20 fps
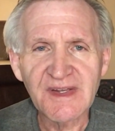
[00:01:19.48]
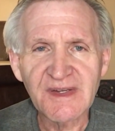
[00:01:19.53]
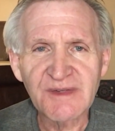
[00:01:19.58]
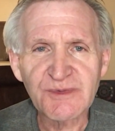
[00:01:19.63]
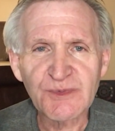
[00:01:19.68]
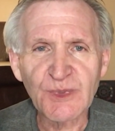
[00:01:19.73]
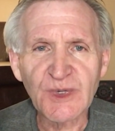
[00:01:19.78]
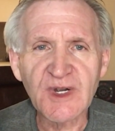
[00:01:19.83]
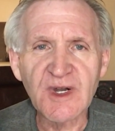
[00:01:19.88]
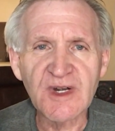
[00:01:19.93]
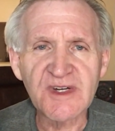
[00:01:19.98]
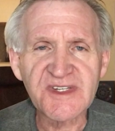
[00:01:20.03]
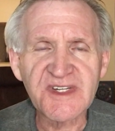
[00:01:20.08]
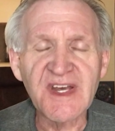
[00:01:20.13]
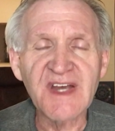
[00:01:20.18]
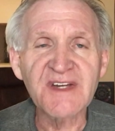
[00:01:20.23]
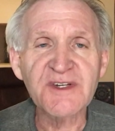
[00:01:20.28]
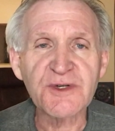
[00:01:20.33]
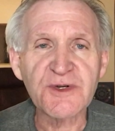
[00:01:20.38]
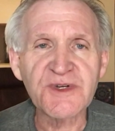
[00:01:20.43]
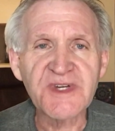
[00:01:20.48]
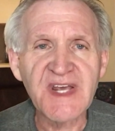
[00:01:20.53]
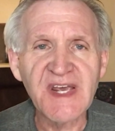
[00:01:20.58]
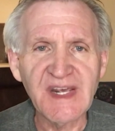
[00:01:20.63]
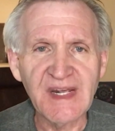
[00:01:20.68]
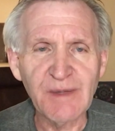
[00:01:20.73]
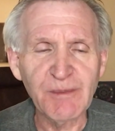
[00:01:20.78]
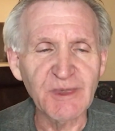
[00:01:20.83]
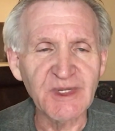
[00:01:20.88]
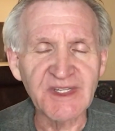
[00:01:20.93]
as regards to
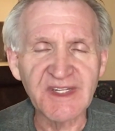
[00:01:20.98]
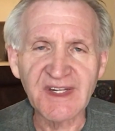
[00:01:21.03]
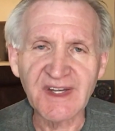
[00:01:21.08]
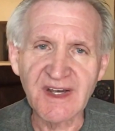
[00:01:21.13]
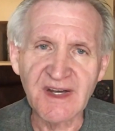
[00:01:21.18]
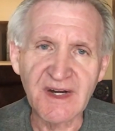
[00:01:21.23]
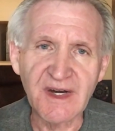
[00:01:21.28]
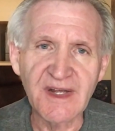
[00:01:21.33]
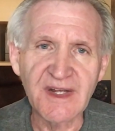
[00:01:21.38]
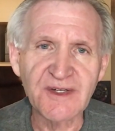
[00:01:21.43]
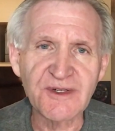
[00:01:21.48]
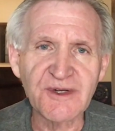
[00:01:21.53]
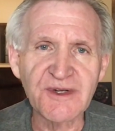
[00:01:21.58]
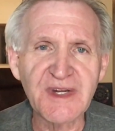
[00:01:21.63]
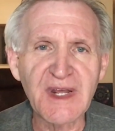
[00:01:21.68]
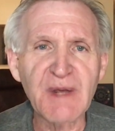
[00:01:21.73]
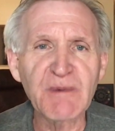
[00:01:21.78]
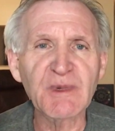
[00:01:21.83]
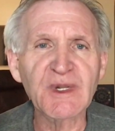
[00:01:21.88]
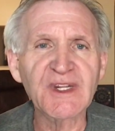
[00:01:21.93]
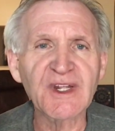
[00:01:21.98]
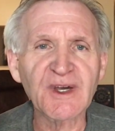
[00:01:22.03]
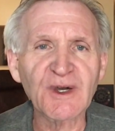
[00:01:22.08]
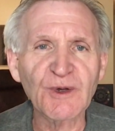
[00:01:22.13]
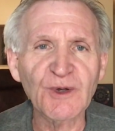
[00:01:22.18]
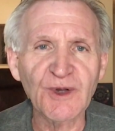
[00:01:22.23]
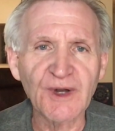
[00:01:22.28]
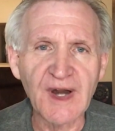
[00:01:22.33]
entertainment, the kind of entertainment that